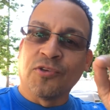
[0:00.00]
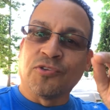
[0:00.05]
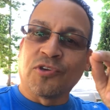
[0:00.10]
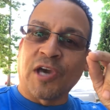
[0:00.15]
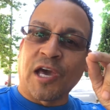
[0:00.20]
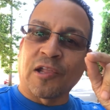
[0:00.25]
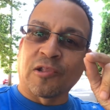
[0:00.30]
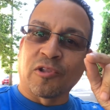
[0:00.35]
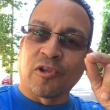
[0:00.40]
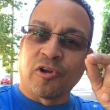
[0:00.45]
You
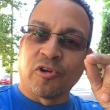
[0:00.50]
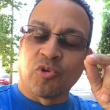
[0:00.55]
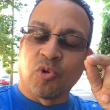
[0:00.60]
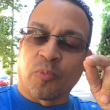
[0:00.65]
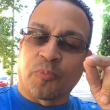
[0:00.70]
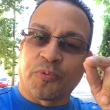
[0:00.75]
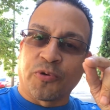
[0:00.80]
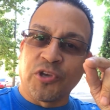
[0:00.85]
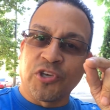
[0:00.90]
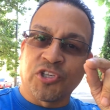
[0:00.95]
gotta learn
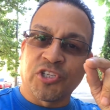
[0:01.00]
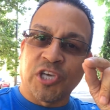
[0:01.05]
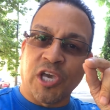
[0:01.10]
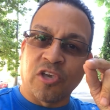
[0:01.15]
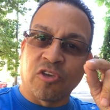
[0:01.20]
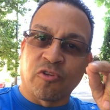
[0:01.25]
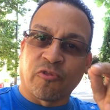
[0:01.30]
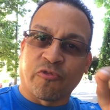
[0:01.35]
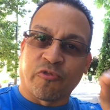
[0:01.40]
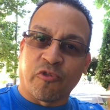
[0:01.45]
to
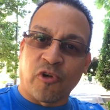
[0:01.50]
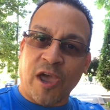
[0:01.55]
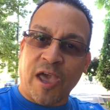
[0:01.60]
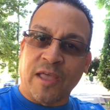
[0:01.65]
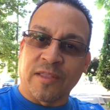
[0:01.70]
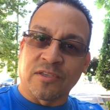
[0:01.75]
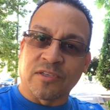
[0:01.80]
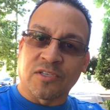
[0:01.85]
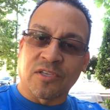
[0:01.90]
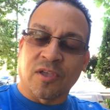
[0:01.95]
appreciate your
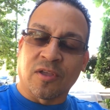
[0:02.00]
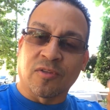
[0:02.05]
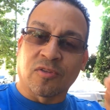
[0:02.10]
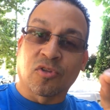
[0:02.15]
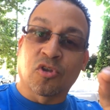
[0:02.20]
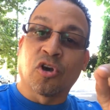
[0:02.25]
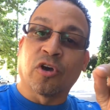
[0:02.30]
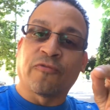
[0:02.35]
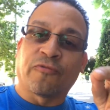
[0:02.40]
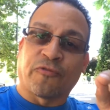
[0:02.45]
friends,
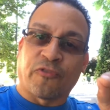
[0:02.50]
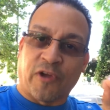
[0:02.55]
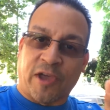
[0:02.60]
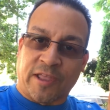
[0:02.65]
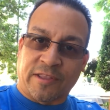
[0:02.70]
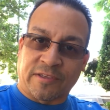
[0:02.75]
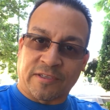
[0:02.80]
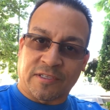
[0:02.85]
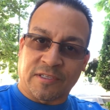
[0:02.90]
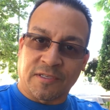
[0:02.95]
good
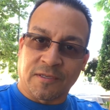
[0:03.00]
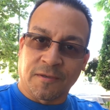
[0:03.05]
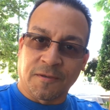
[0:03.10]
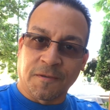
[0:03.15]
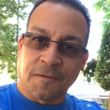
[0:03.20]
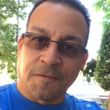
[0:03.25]
friends.